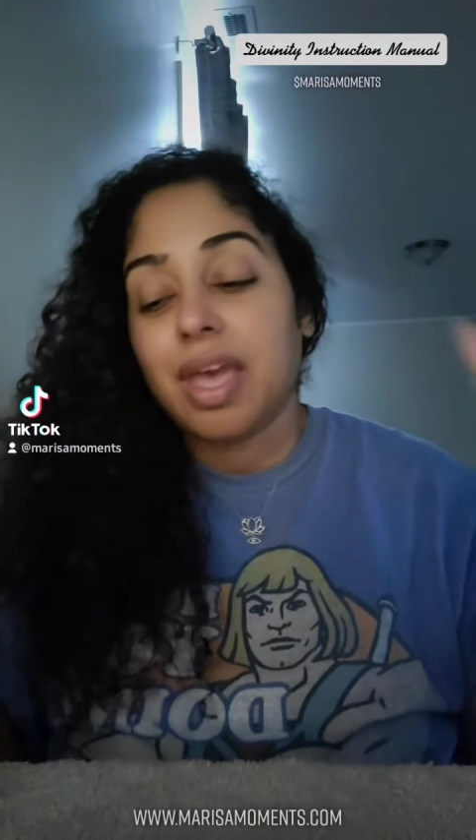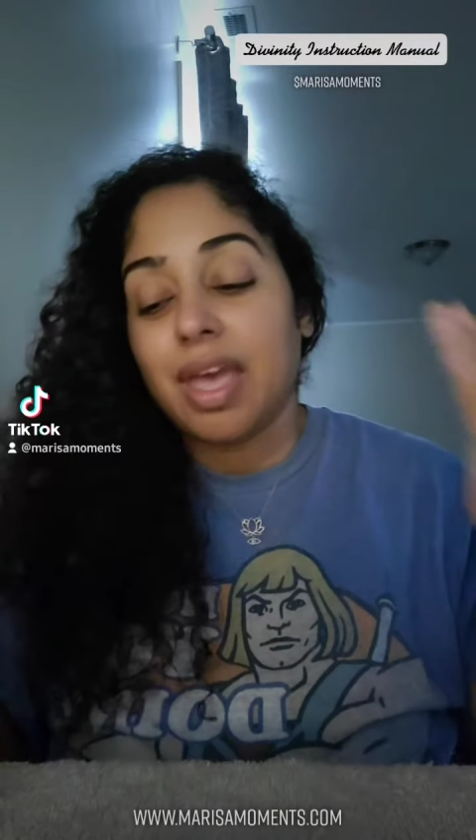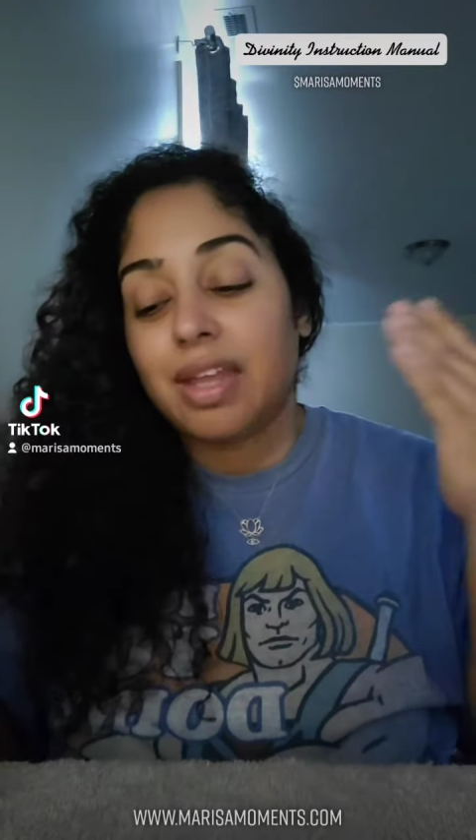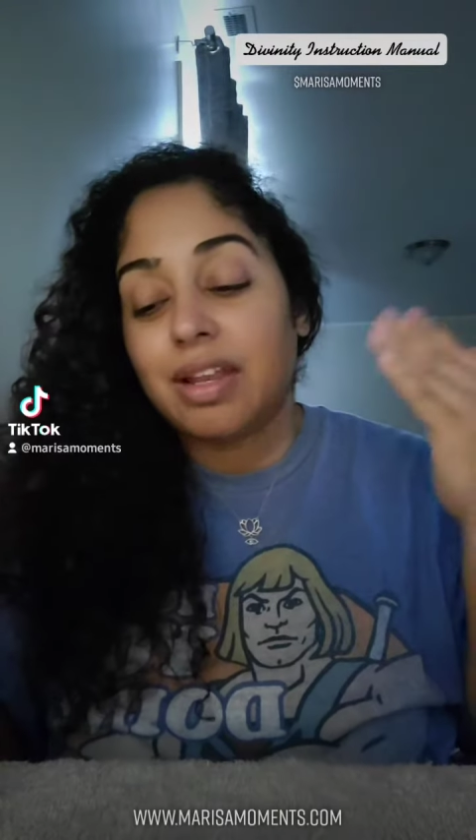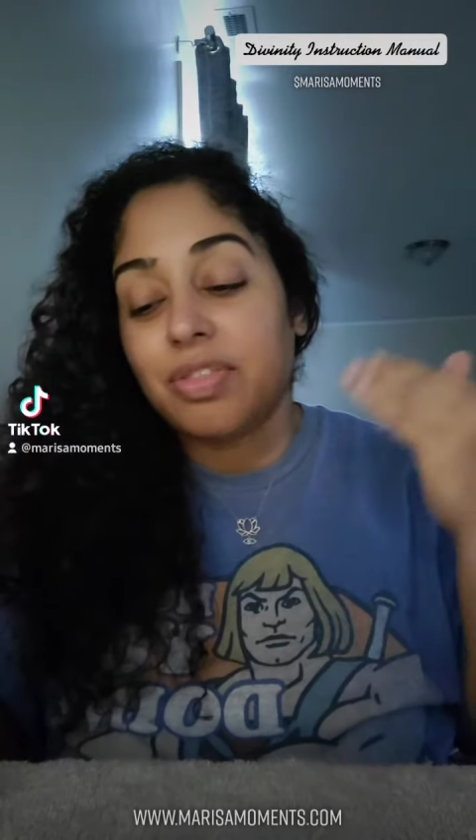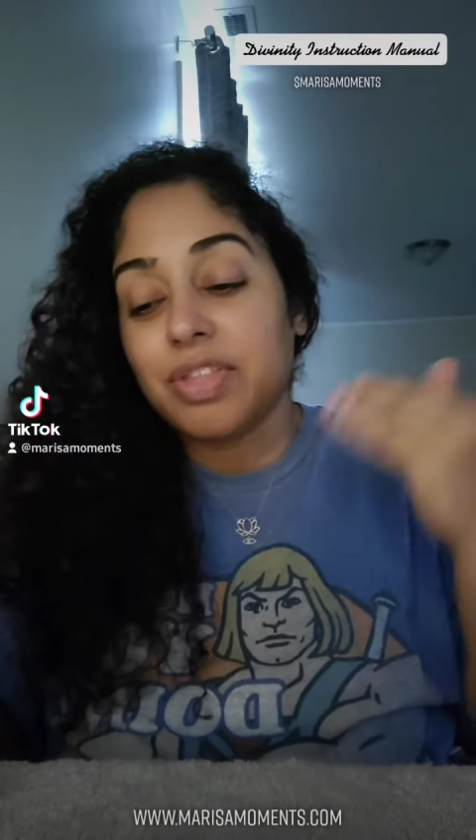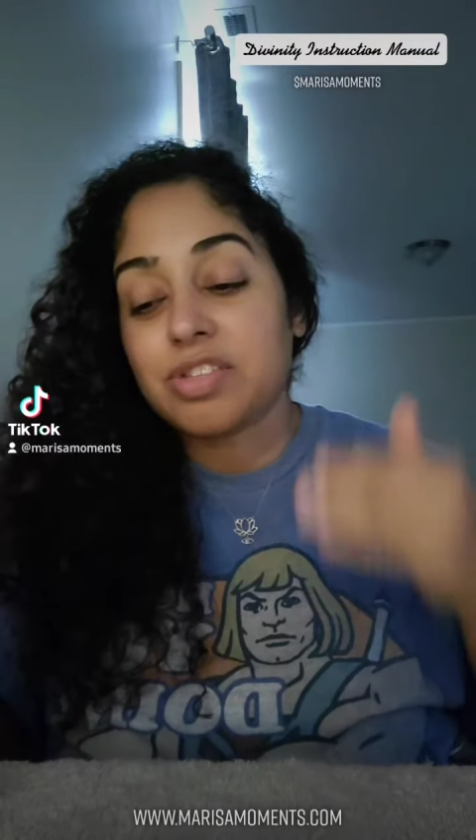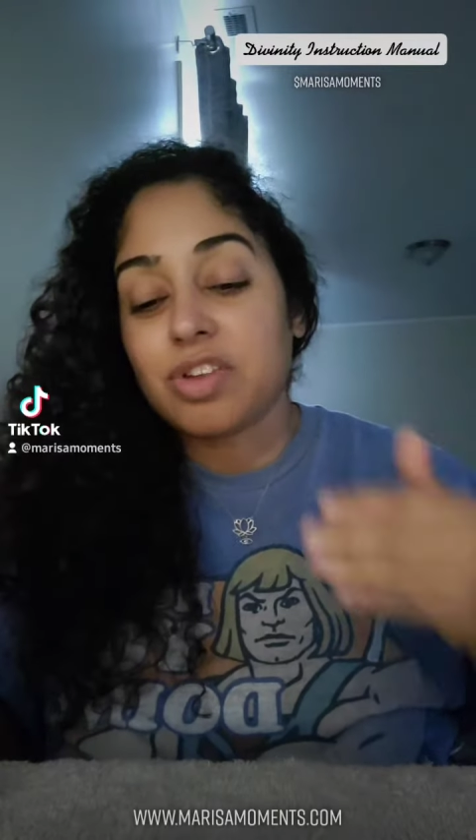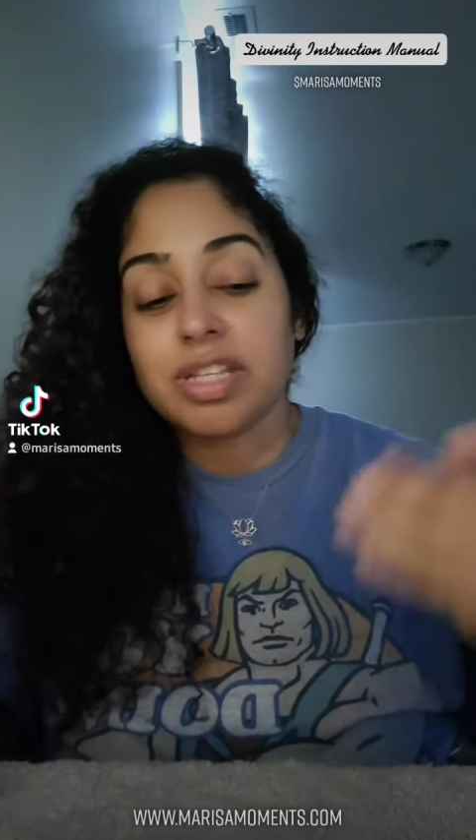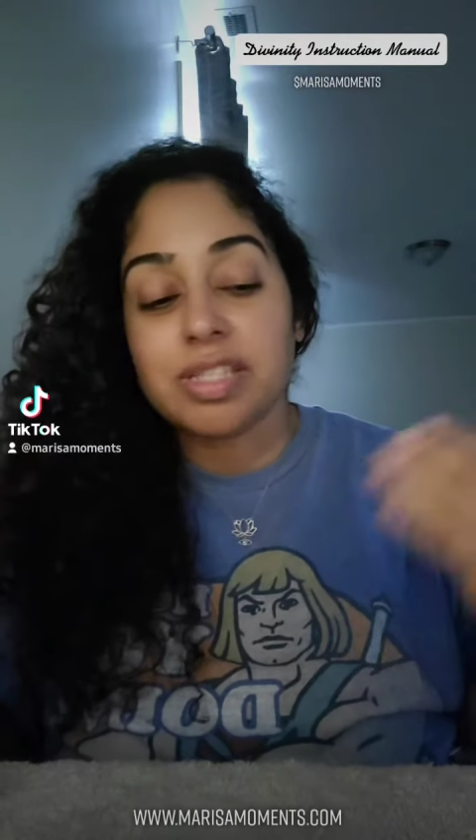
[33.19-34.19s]
And these
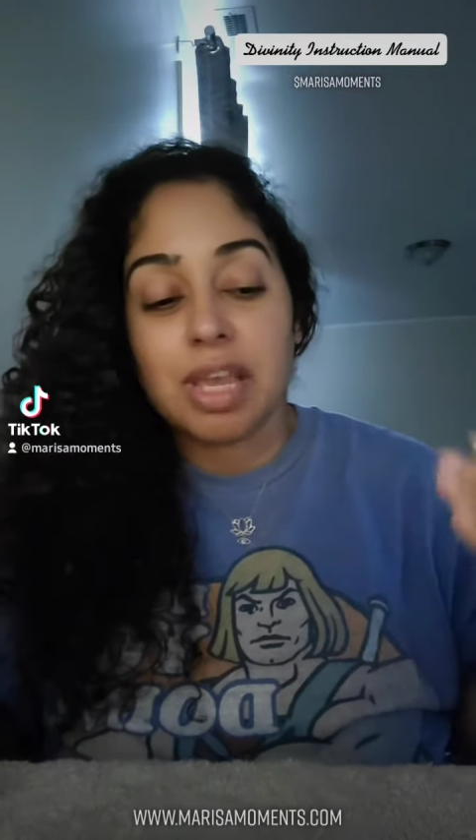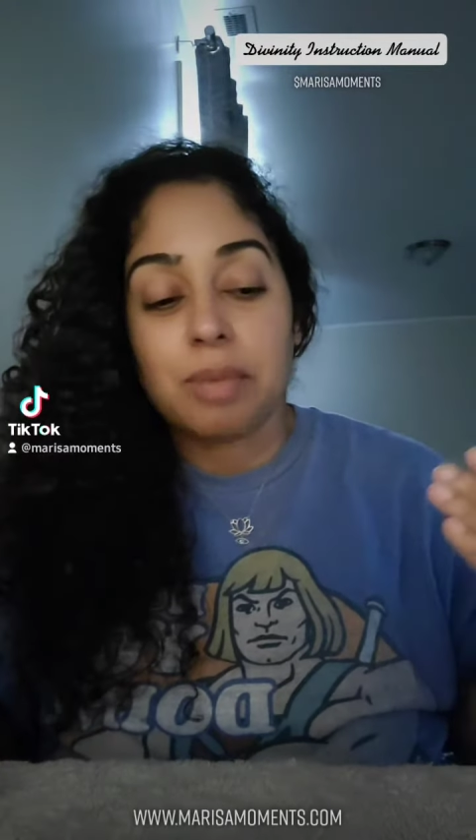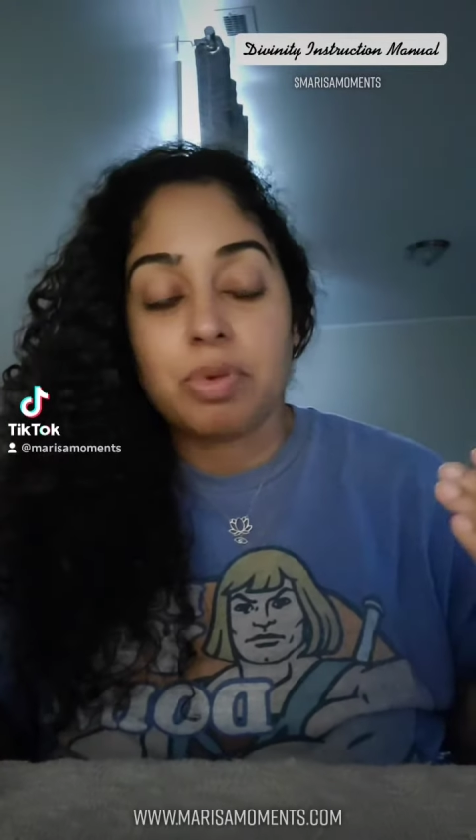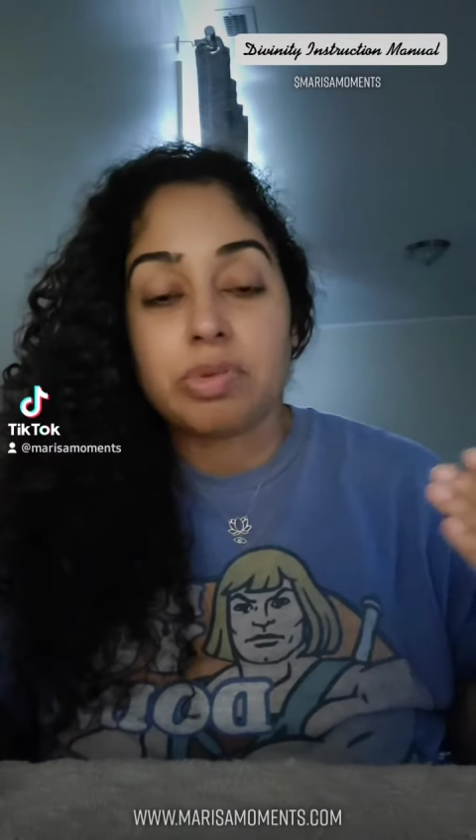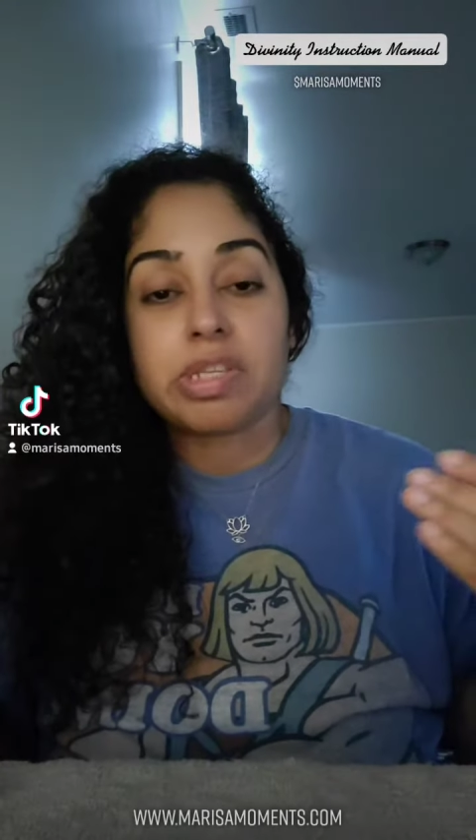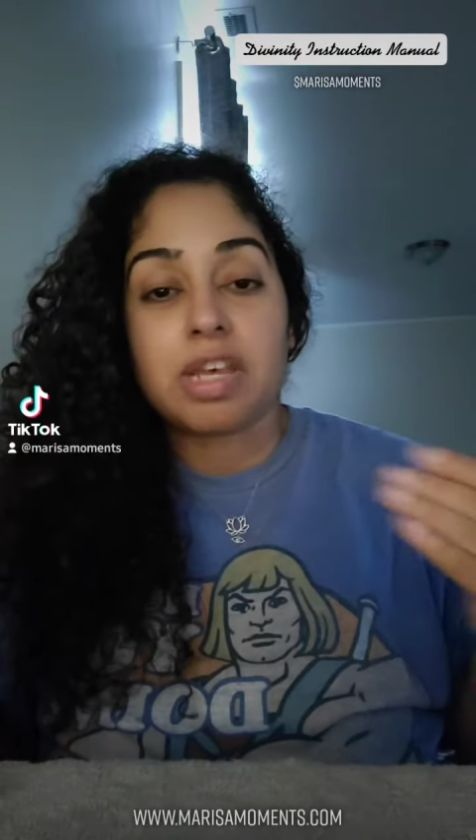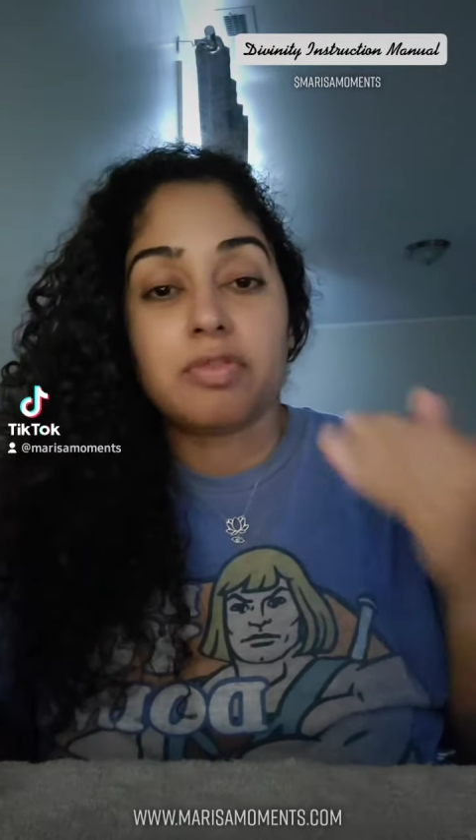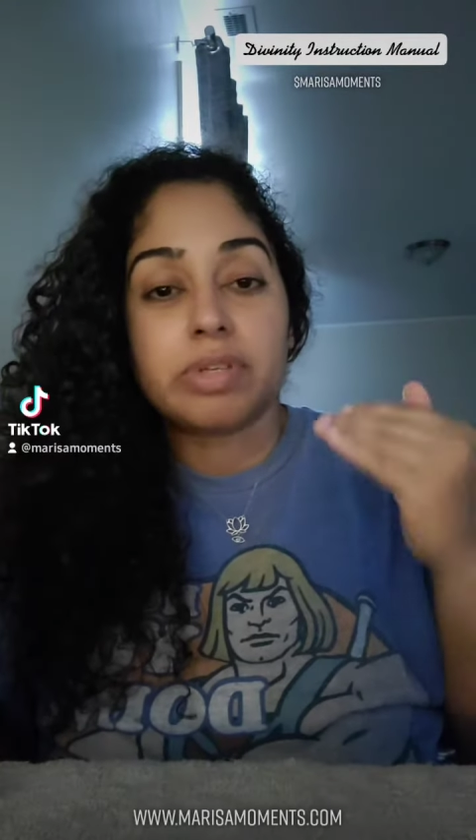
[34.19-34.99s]
are examples of